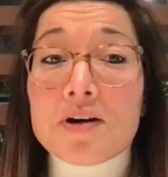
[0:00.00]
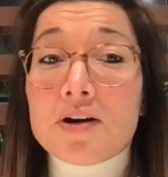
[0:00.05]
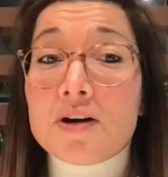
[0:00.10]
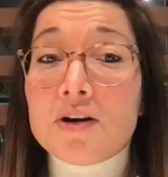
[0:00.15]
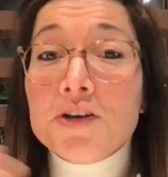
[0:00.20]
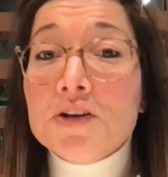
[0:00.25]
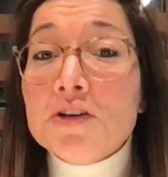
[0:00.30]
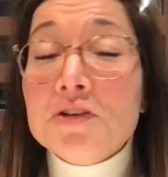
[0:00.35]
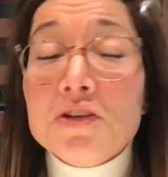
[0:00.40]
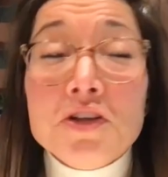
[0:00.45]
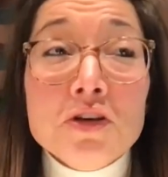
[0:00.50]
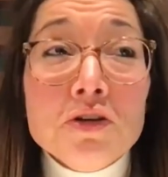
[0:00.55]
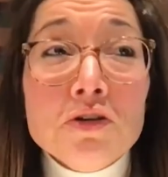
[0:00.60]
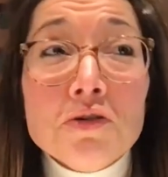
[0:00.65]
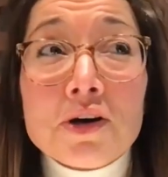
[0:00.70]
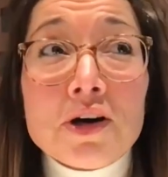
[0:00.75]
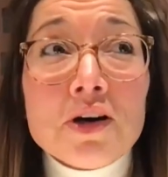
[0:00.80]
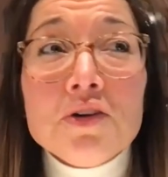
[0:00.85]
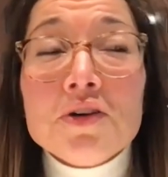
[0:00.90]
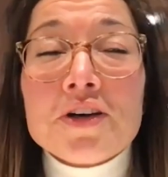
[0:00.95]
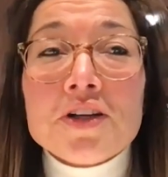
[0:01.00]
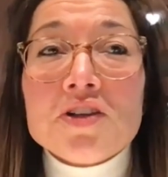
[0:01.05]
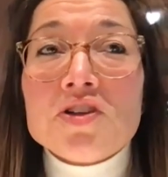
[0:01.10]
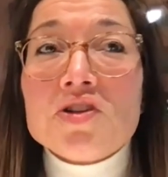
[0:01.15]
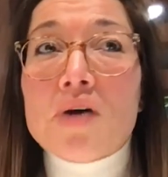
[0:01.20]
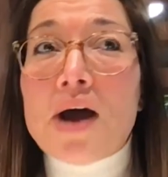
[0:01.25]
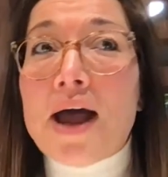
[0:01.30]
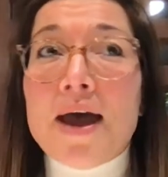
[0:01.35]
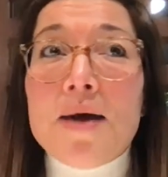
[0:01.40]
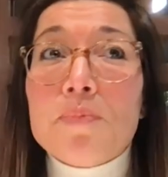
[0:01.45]
are you, you are looking
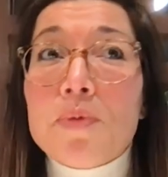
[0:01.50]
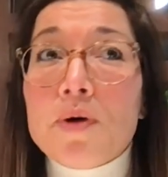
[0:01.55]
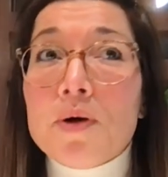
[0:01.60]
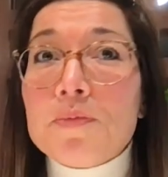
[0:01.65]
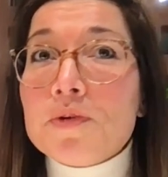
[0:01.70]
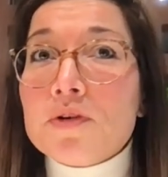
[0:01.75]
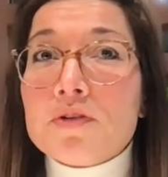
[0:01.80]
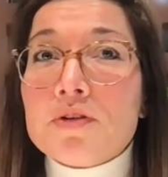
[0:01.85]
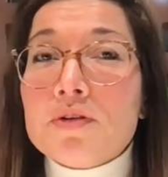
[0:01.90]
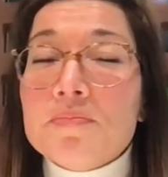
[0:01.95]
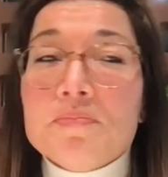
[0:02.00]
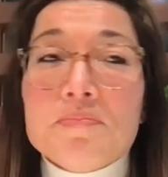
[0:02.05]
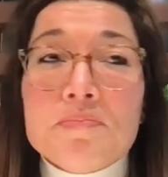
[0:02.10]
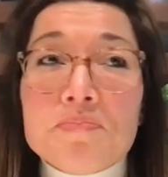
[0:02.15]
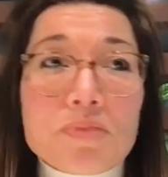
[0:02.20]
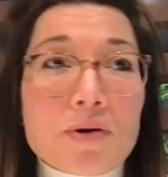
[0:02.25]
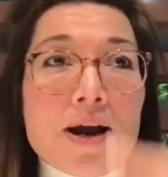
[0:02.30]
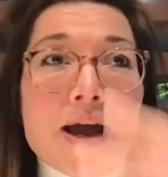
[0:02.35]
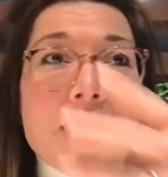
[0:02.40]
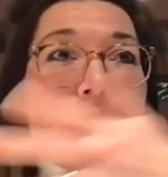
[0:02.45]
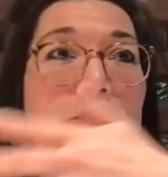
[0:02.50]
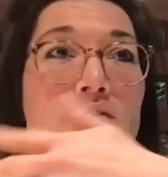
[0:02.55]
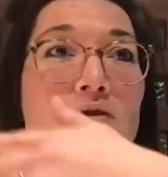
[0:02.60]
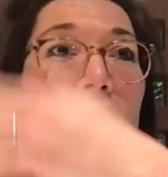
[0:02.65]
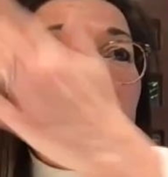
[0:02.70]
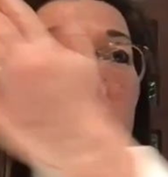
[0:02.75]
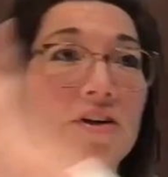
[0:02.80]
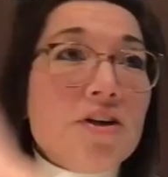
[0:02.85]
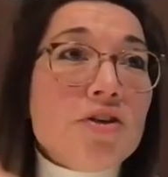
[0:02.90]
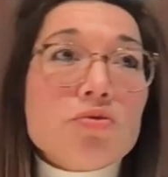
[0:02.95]
to amp up your, perhaps
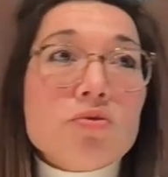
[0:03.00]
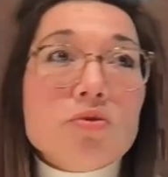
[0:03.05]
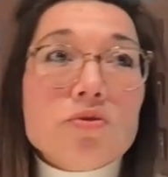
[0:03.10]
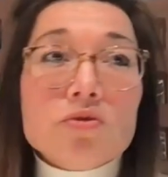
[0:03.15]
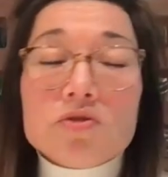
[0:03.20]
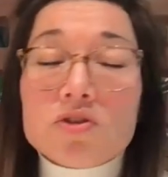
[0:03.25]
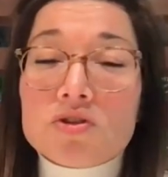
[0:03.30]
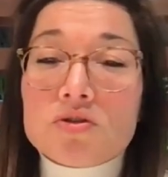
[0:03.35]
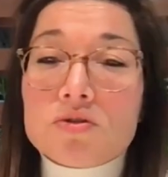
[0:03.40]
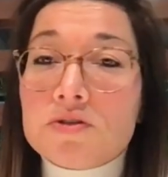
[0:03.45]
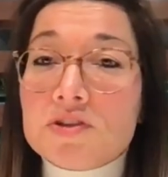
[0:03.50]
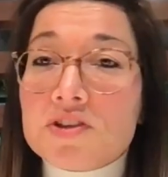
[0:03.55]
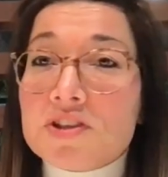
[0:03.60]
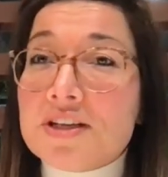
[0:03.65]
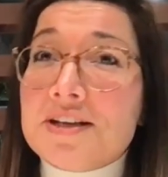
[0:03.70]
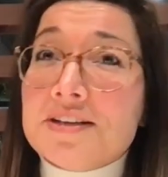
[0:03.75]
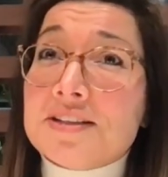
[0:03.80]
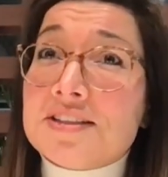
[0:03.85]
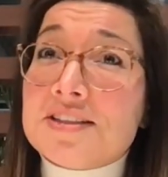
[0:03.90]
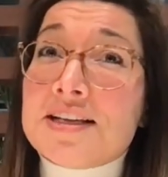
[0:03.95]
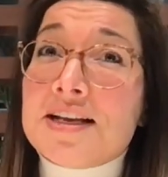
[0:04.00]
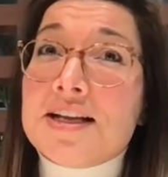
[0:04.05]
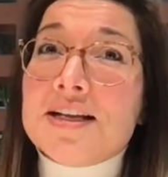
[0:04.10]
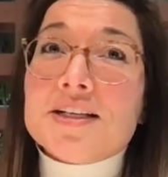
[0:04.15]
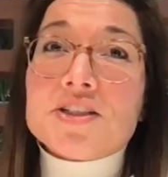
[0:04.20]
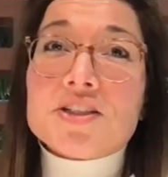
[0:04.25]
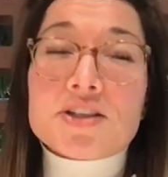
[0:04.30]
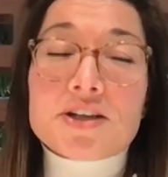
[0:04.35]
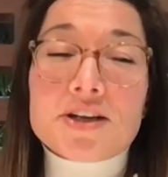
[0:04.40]
your visual storytelling